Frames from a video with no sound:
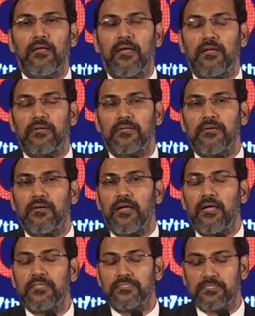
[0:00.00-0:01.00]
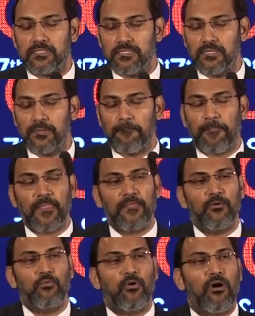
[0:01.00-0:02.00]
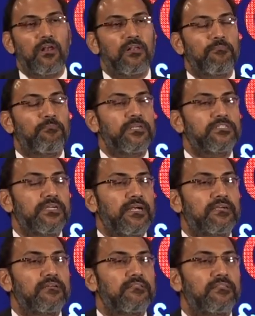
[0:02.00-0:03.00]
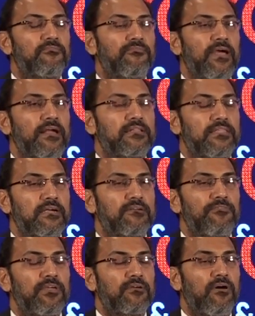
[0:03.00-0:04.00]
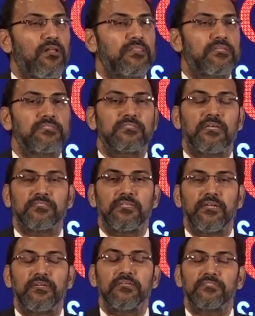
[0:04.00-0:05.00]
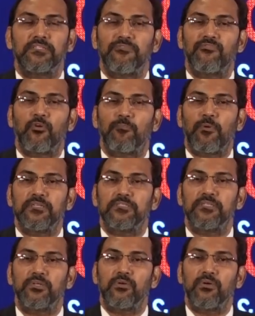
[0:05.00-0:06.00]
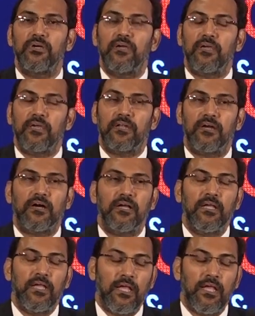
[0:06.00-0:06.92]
And as you all appreciate the fact that we call this as the Industry 4.0 era.